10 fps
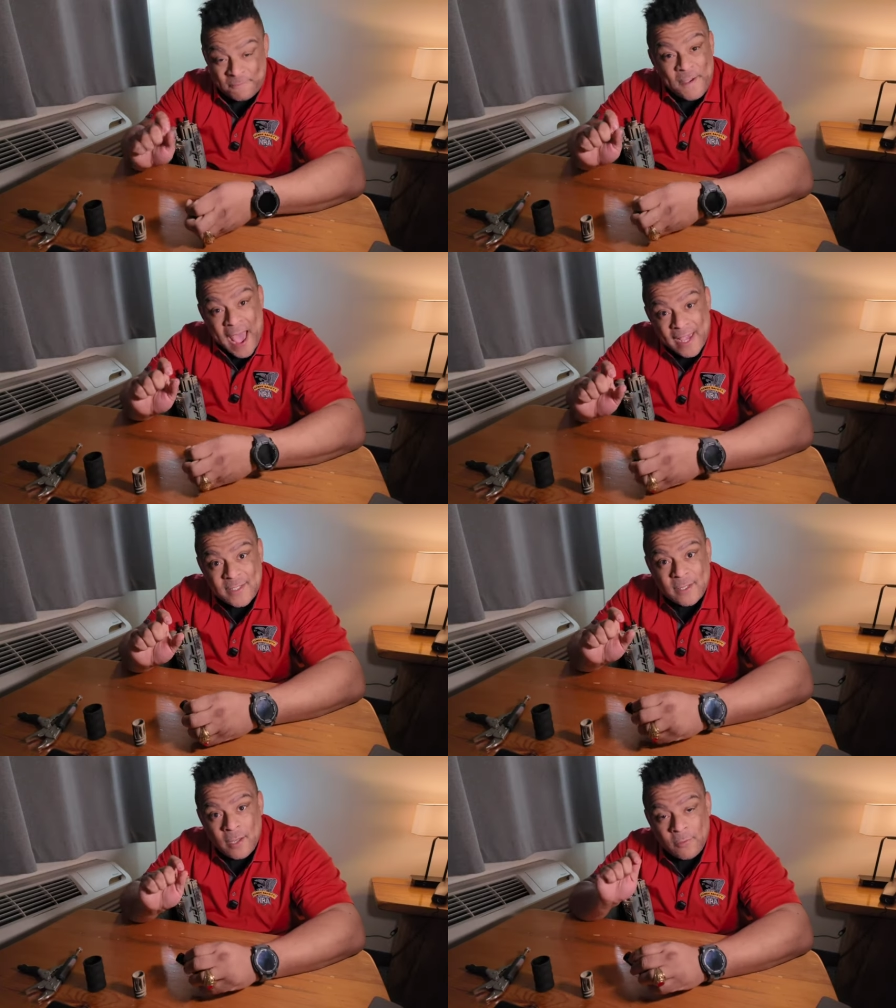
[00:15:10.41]

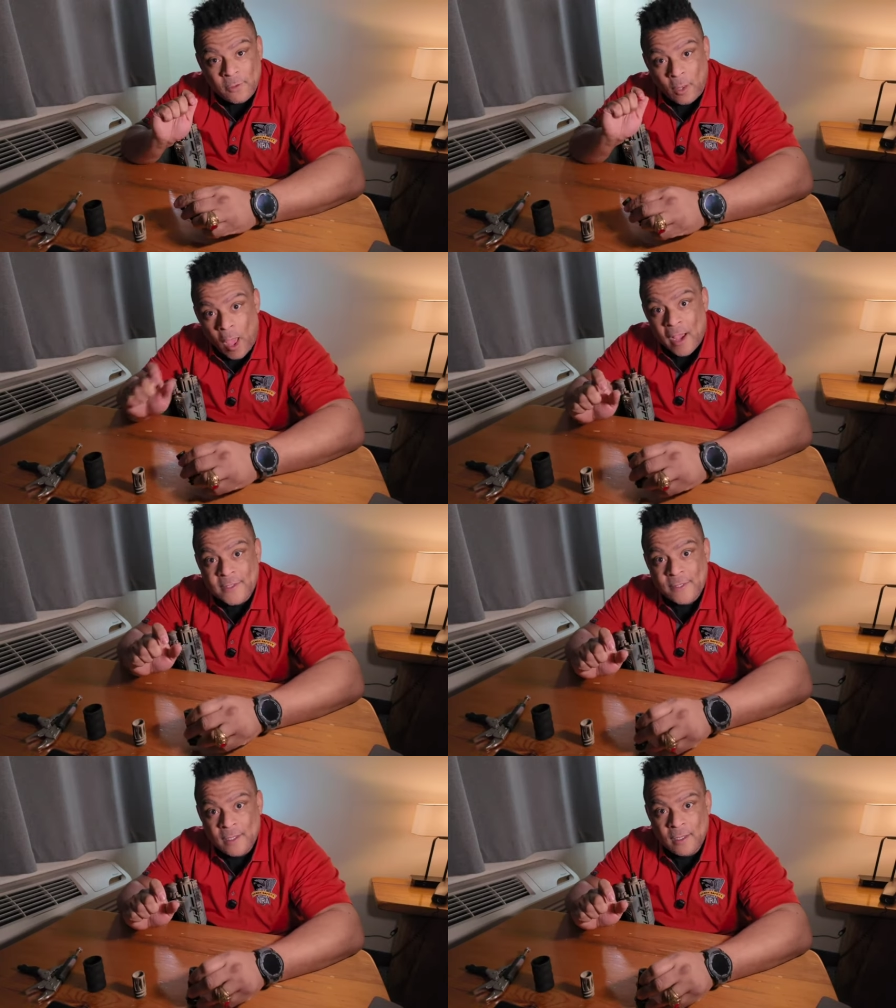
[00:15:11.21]
fast
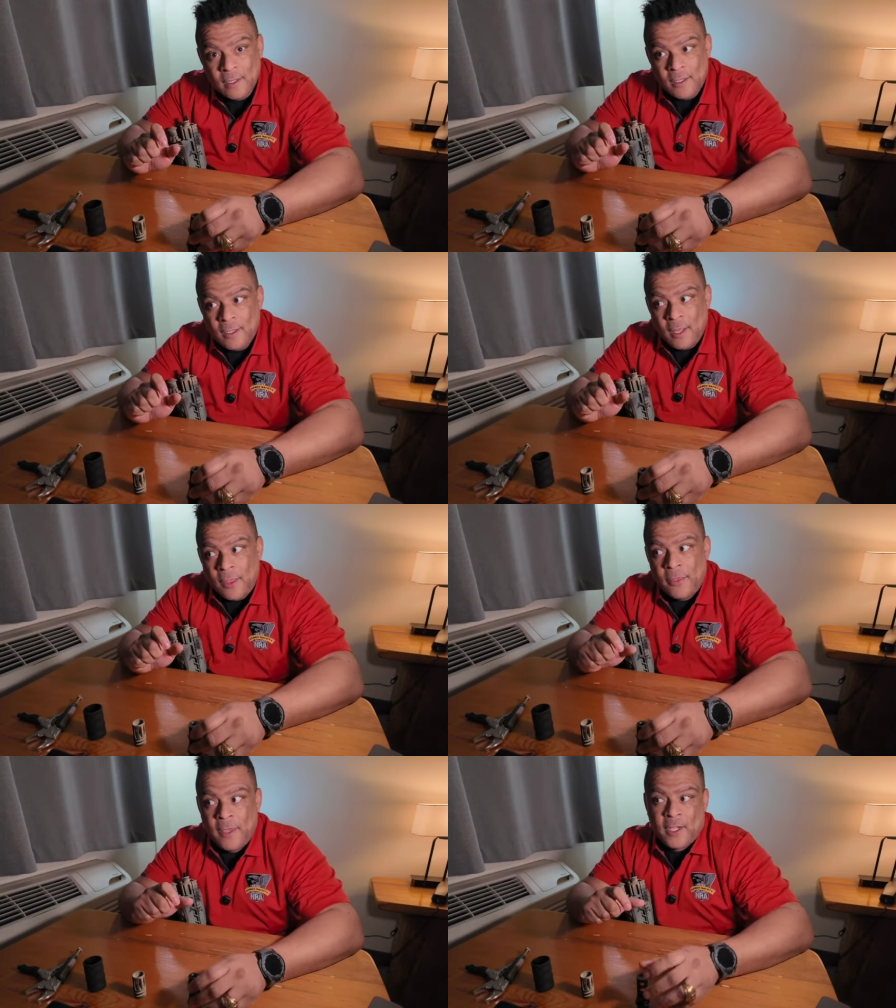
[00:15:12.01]
velocity,
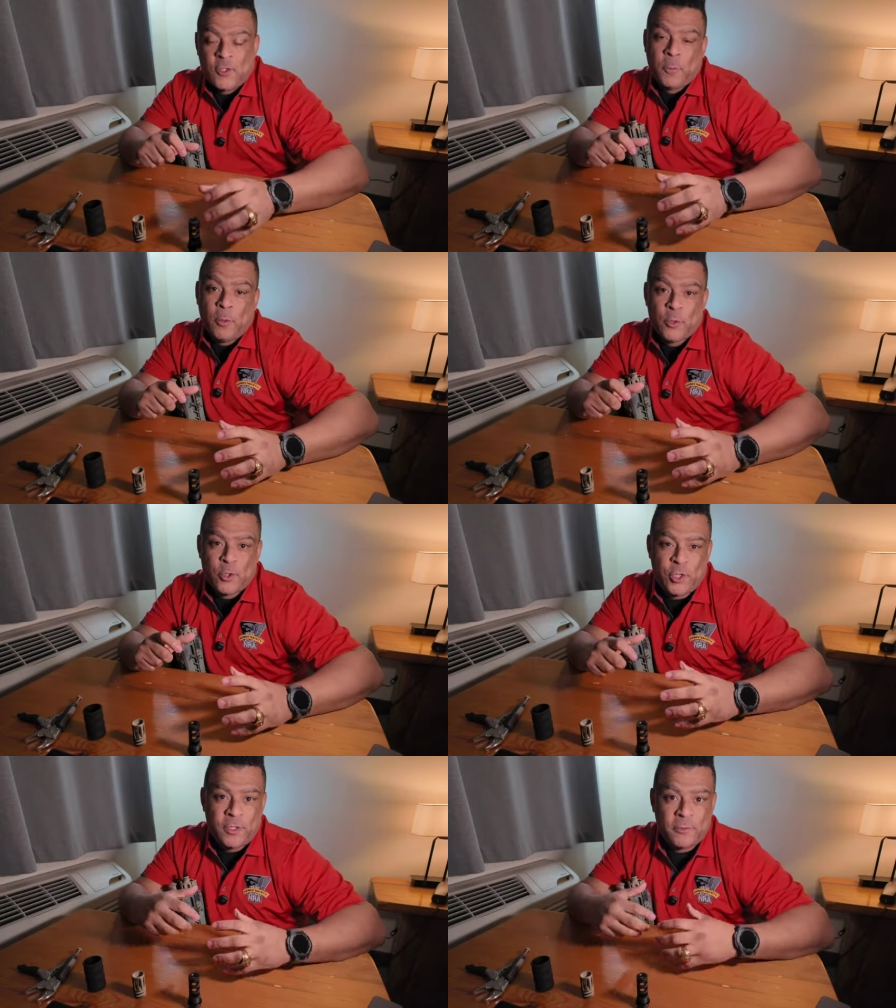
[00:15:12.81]
the
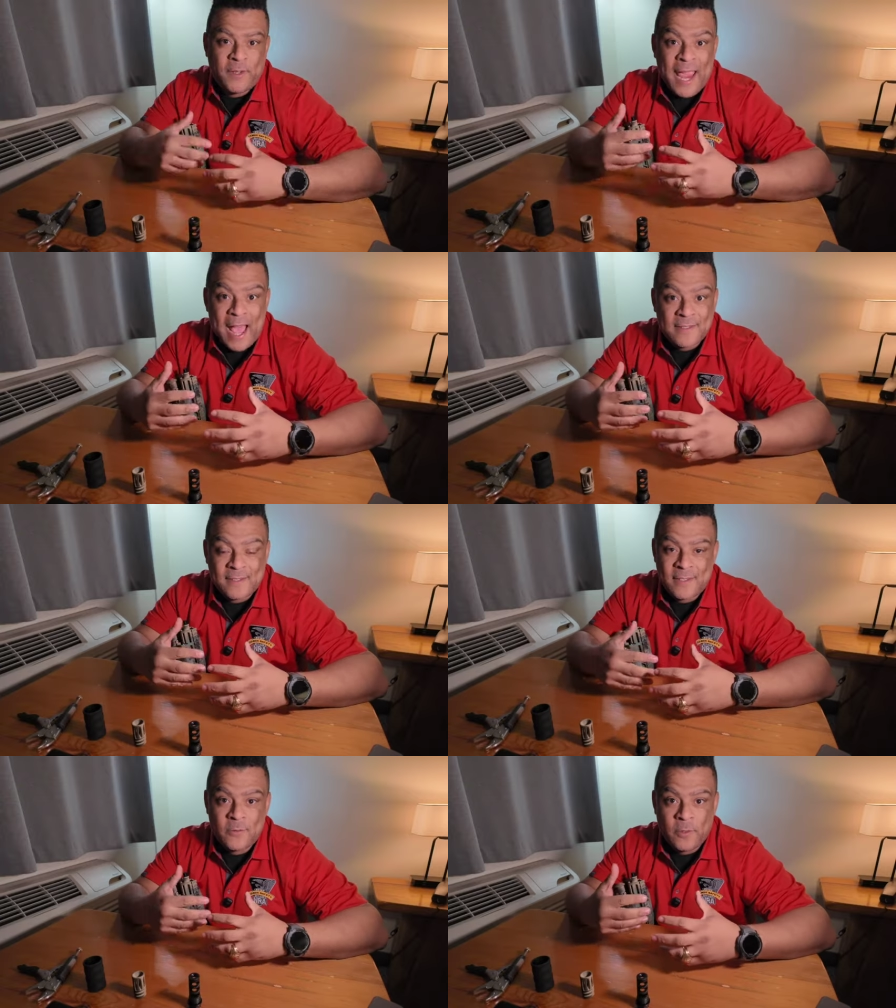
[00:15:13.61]
expulsion of
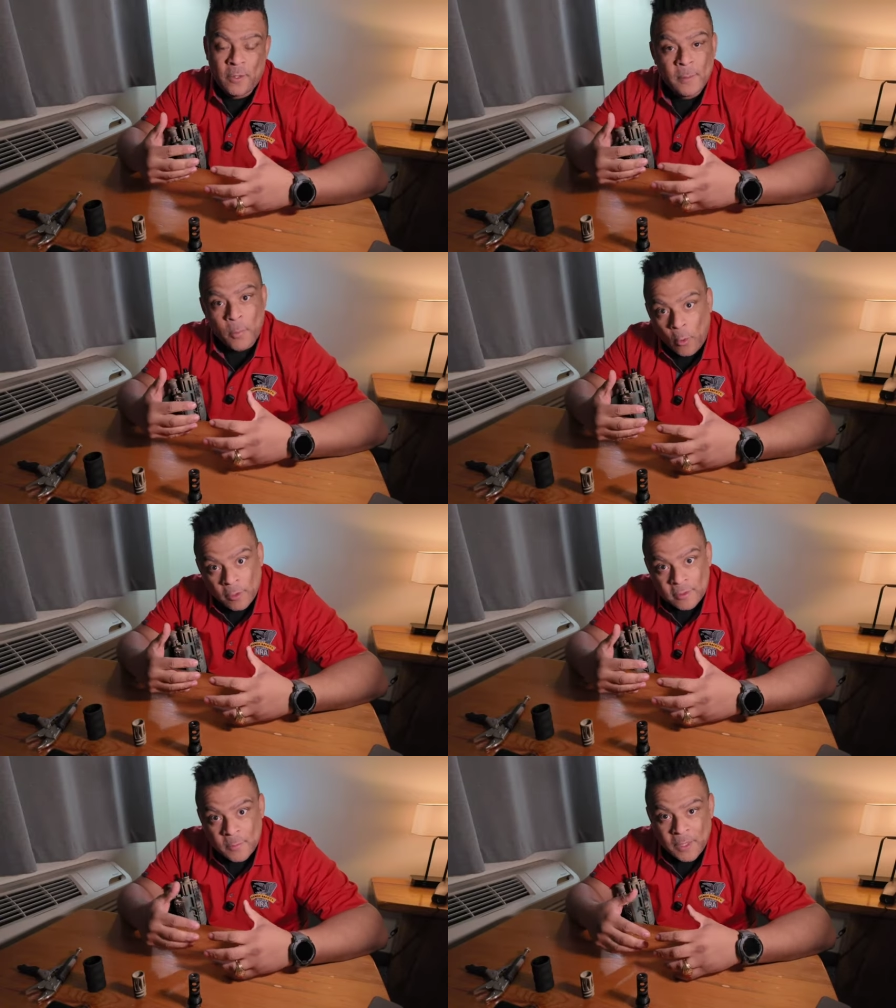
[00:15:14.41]
gases is very
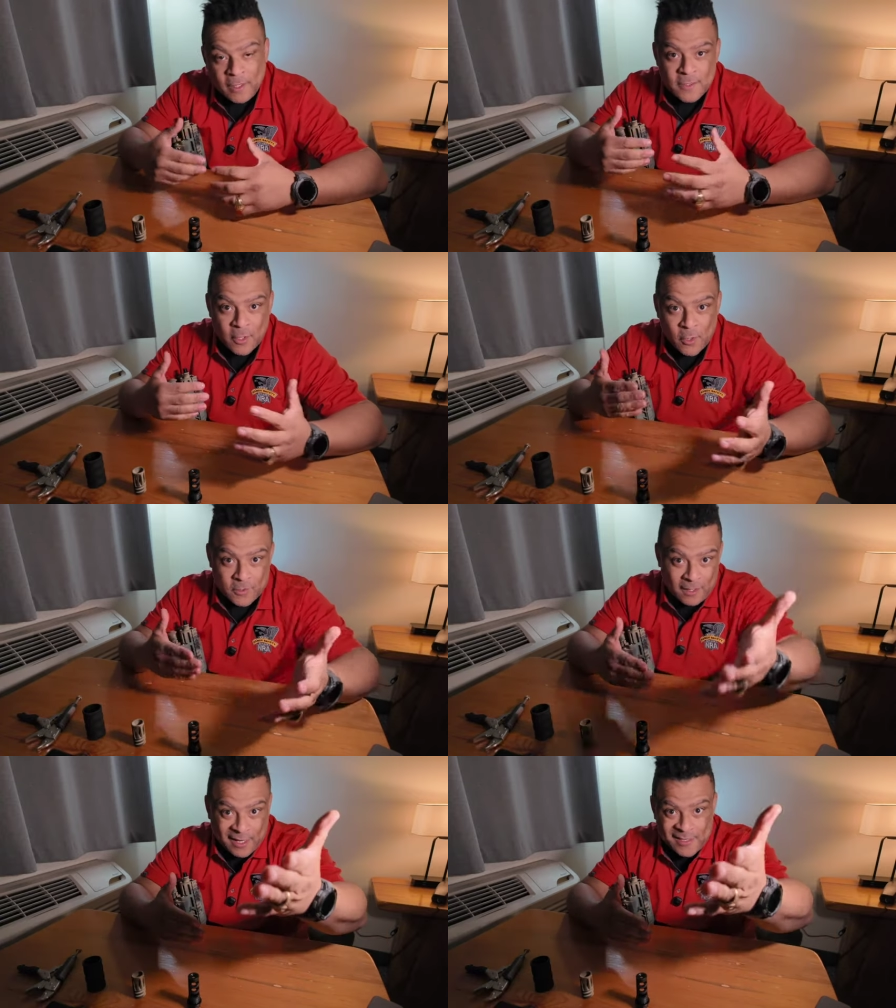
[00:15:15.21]
important because it
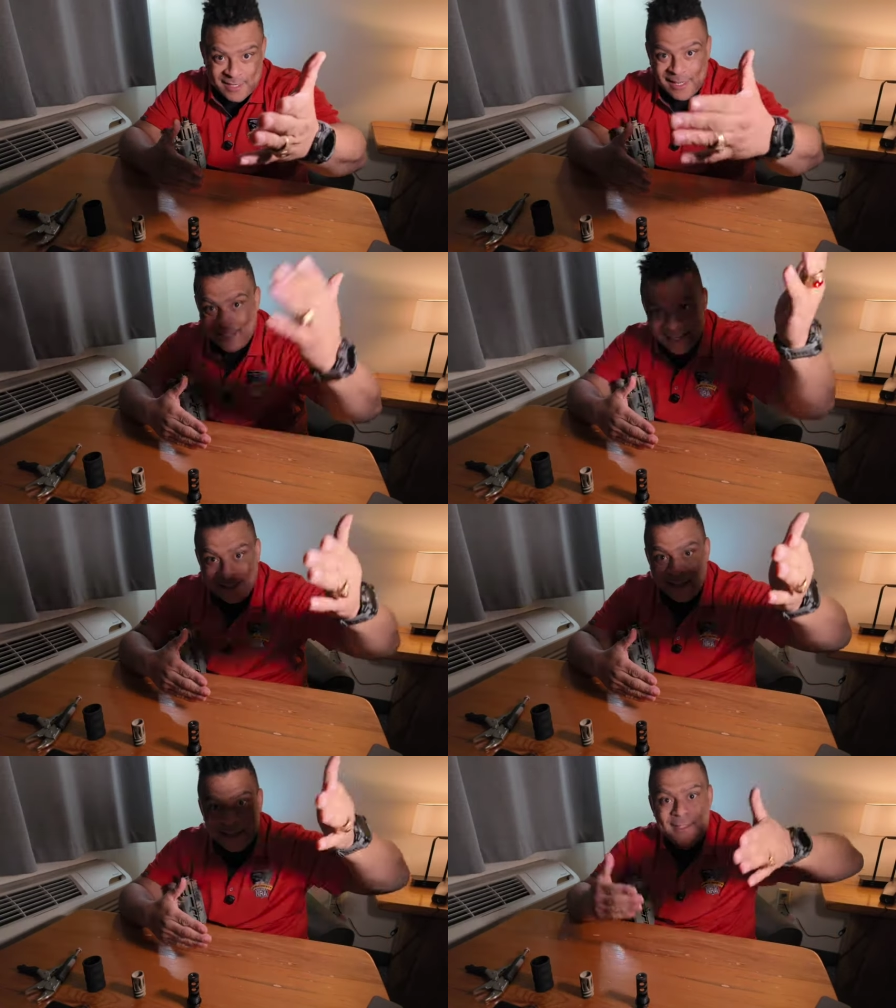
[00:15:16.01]
also, like I said, it
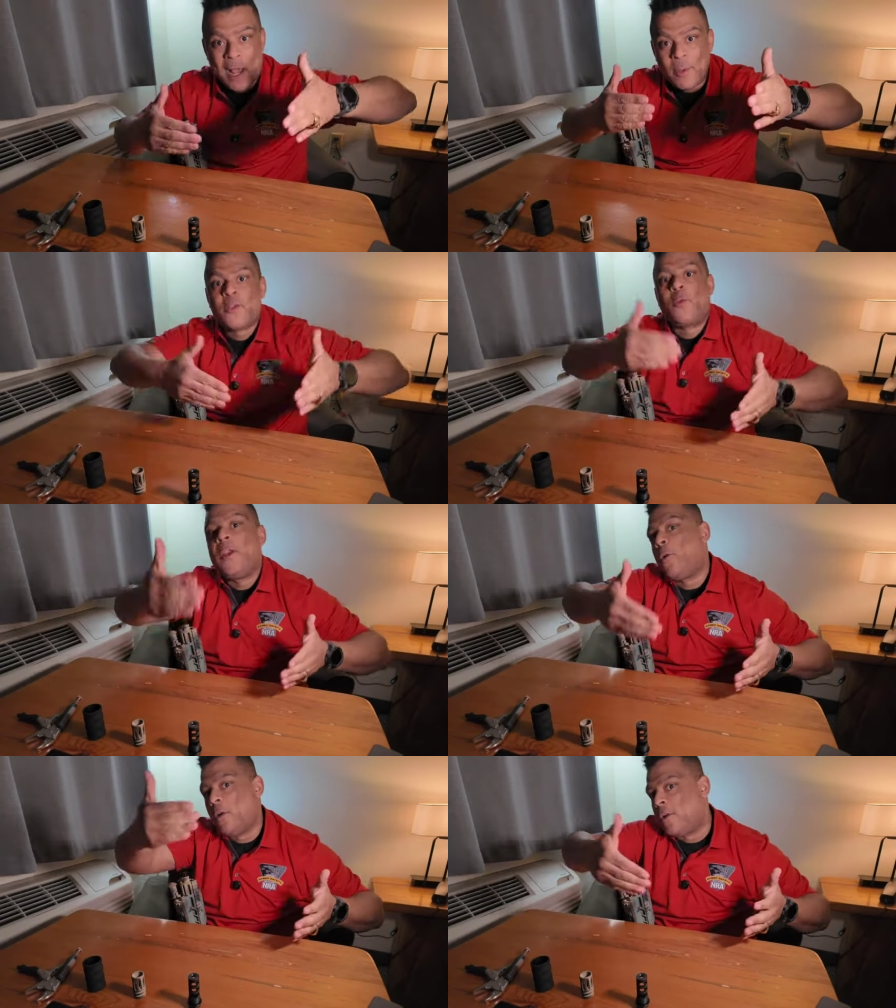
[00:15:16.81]
dictates how much
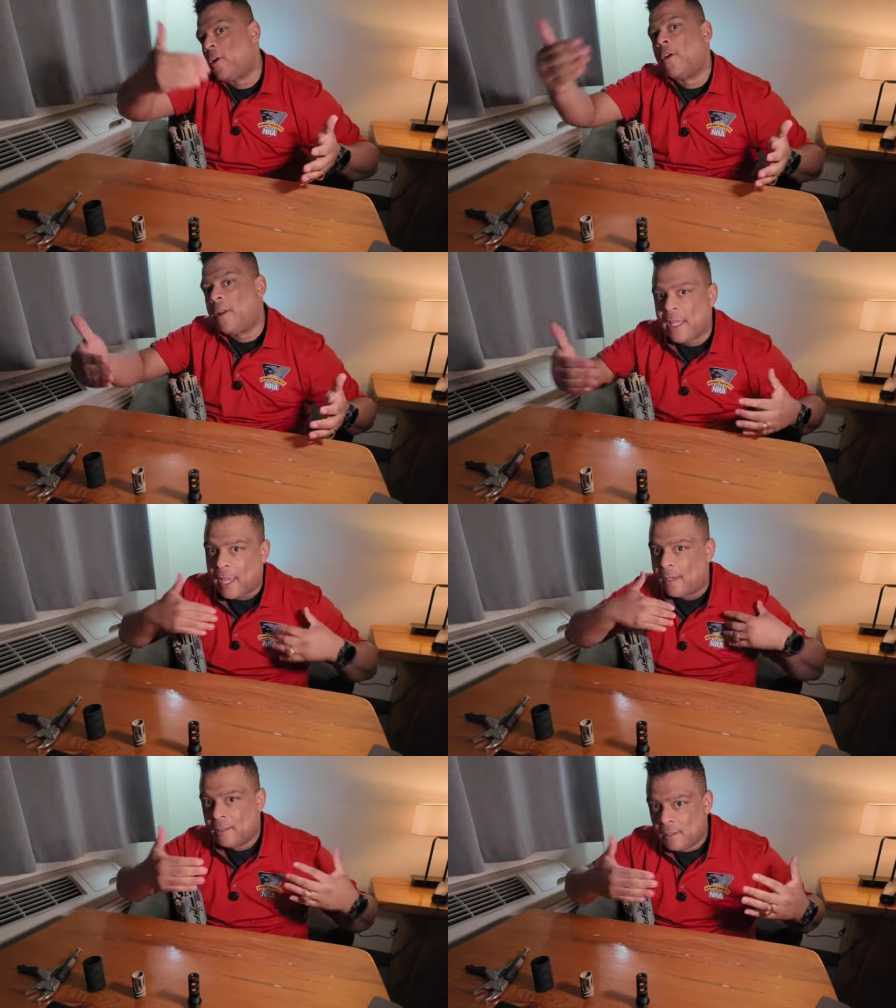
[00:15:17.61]
recoil you're going to
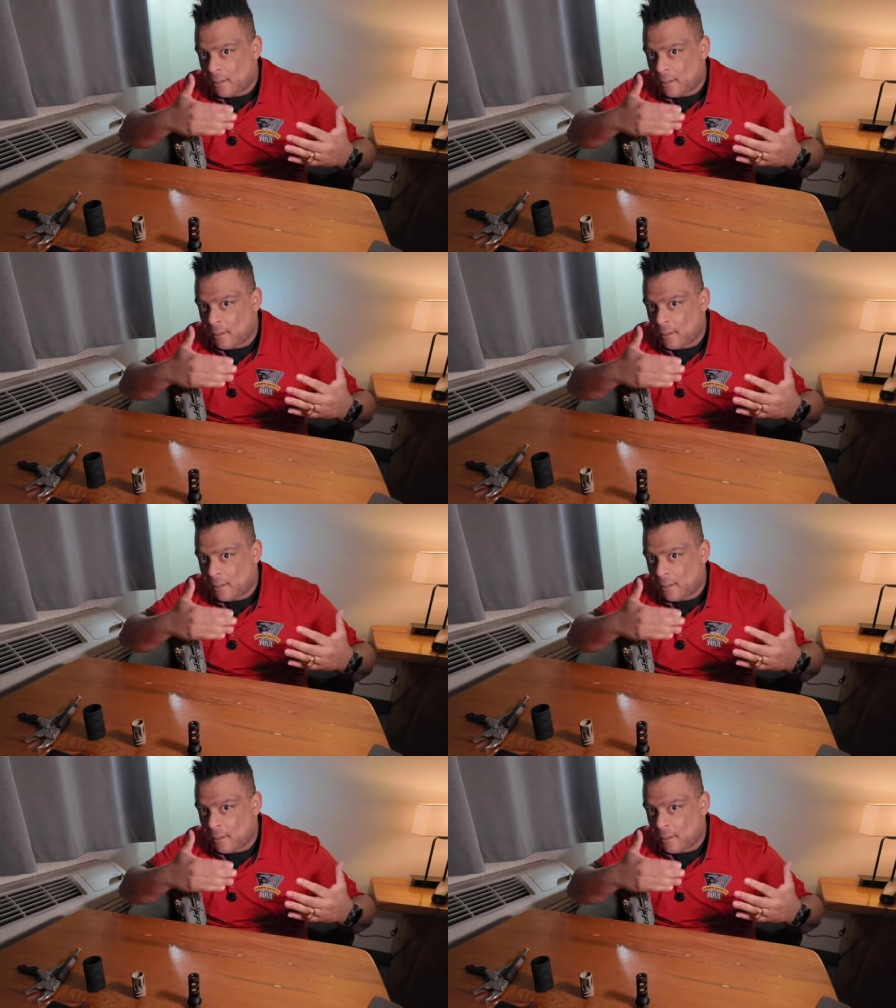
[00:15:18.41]
get